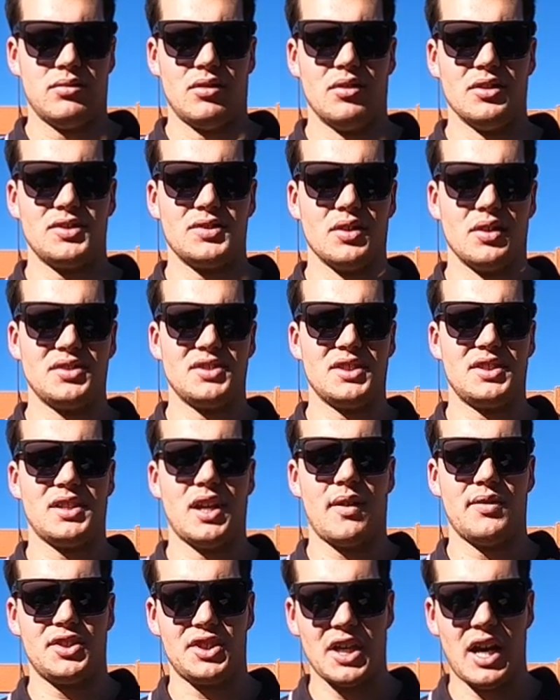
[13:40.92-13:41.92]
all sorts of
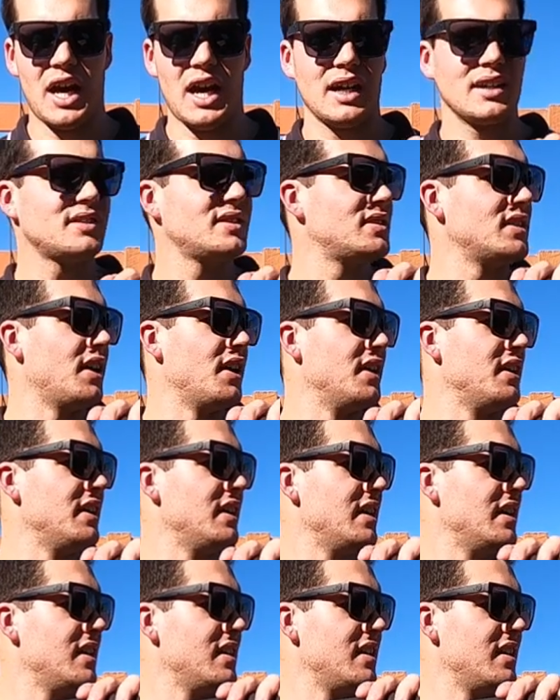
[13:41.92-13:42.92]
stuff, sharks. So
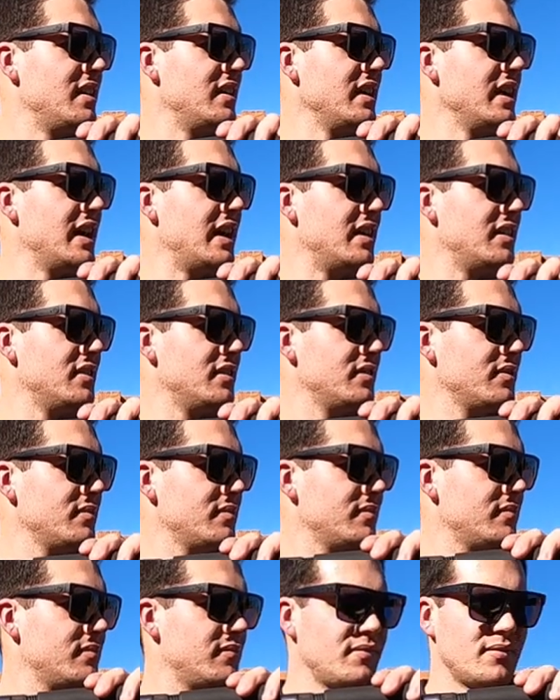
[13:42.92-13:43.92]
yeah,
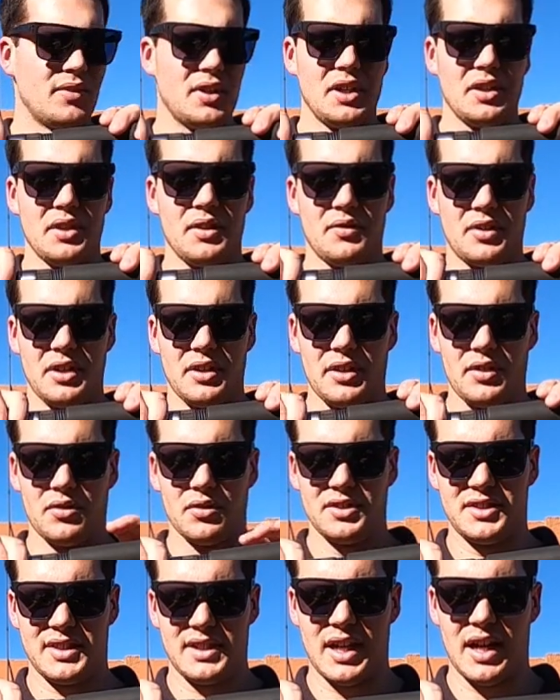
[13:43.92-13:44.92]
really, really
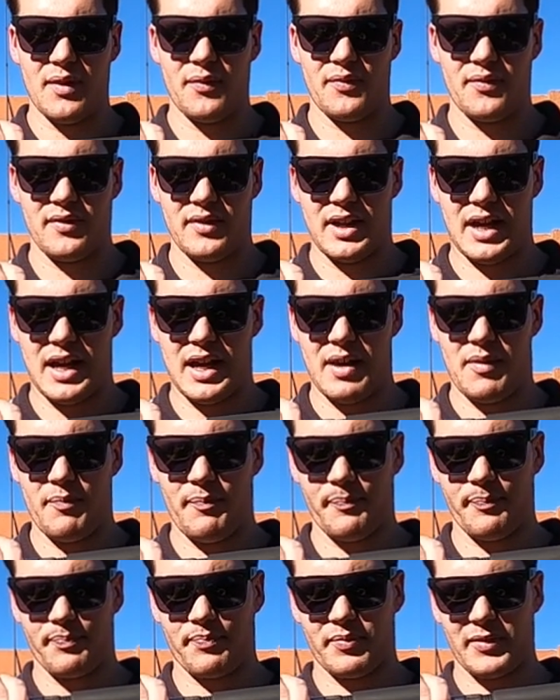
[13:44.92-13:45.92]
good stuff.
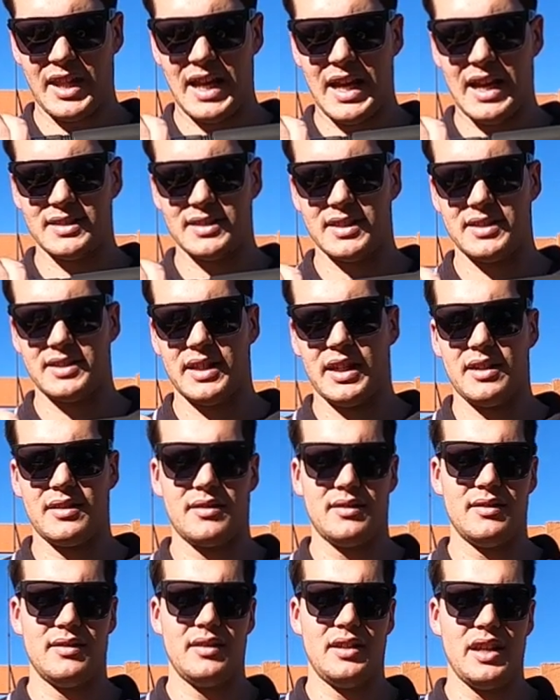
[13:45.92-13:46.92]
As I said,
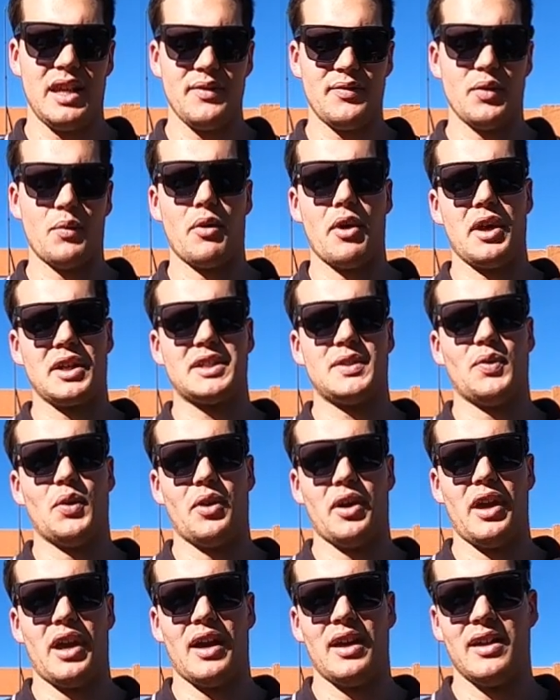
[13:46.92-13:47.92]
if it works
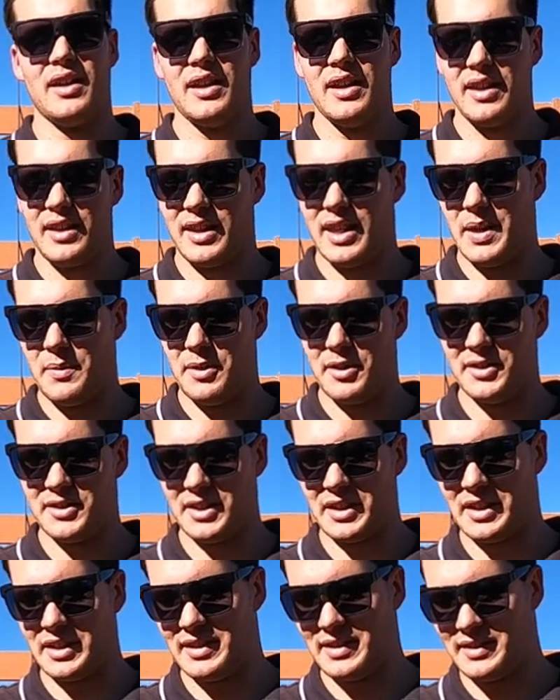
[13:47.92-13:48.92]
for you, keep
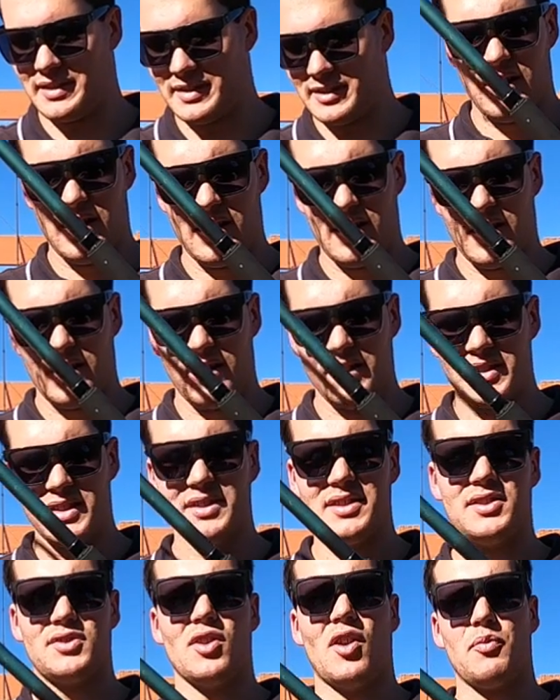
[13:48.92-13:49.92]
using it. This
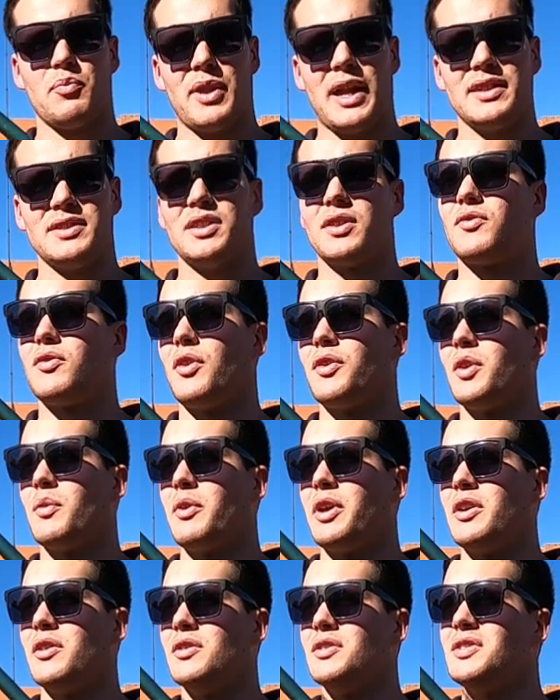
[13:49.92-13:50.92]
is the soft plastic rod that
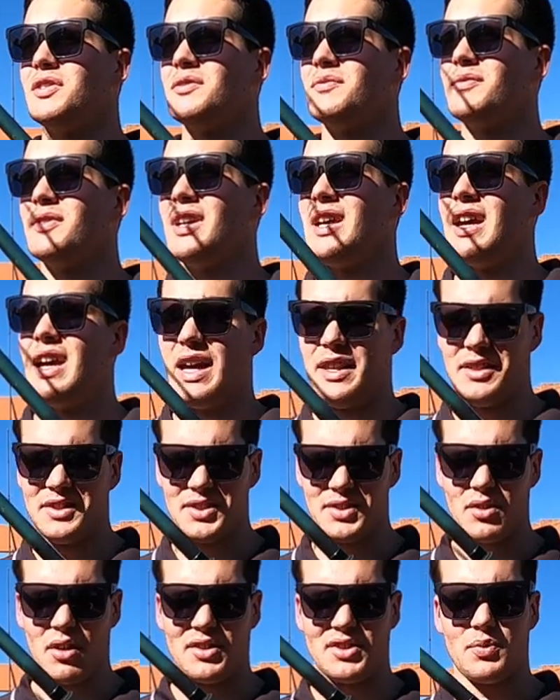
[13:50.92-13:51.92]
we use, and this
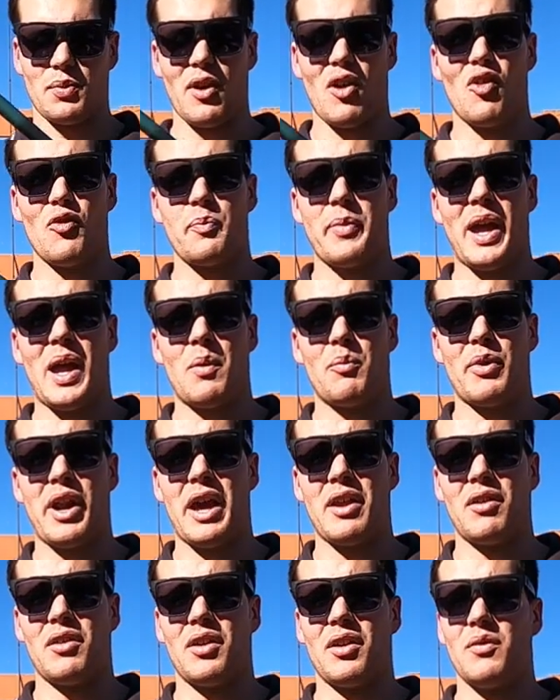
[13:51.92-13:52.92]
has got 12 pound
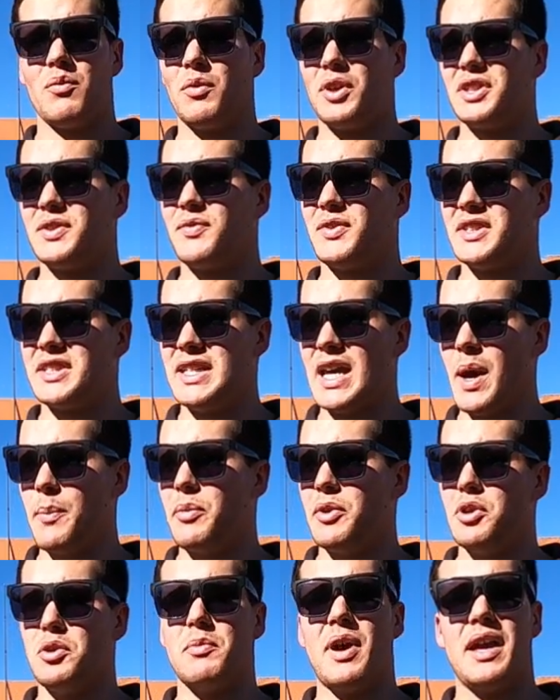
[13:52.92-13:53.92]
braid on it, which for
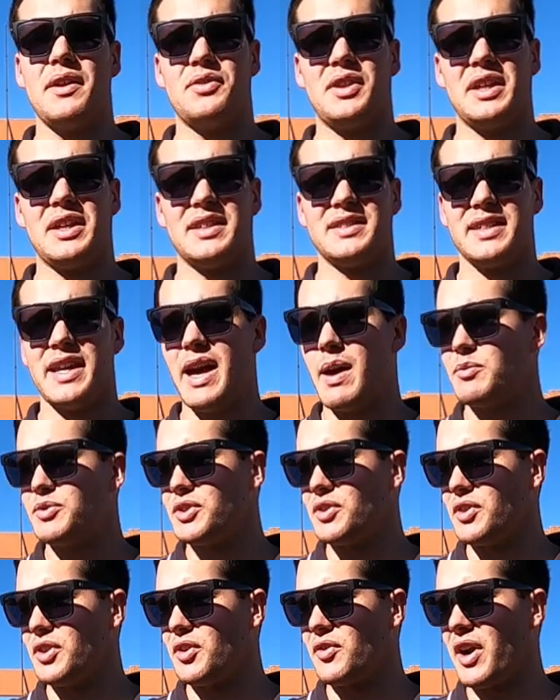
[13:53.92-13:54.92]
snapper you may think is
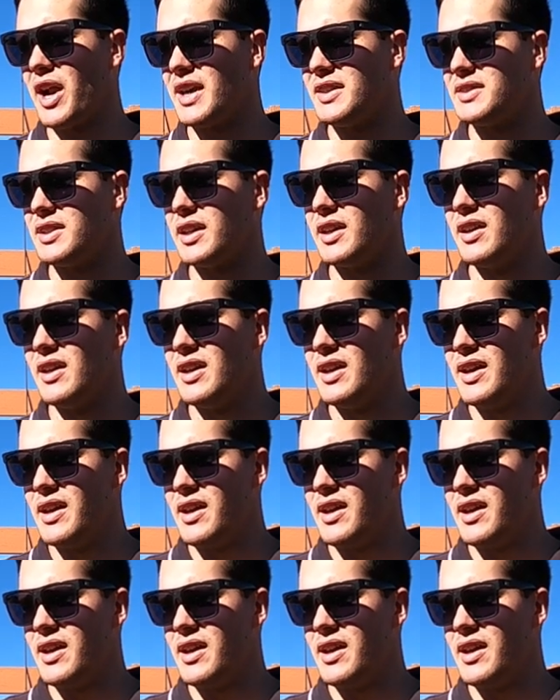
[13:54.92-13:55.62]
absolutely crazy.